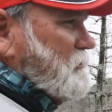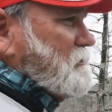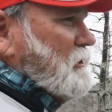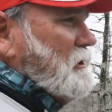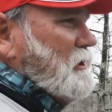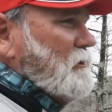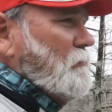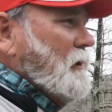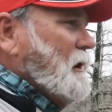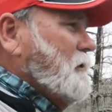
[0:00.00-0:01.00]
just couldn't get the
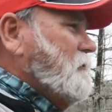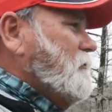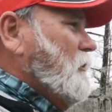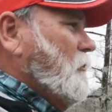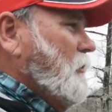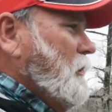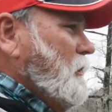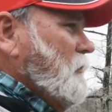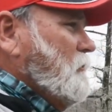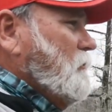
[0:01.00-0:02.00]
bite. So
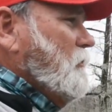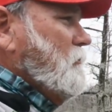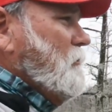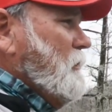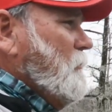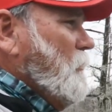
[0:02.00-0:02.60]
Tuesday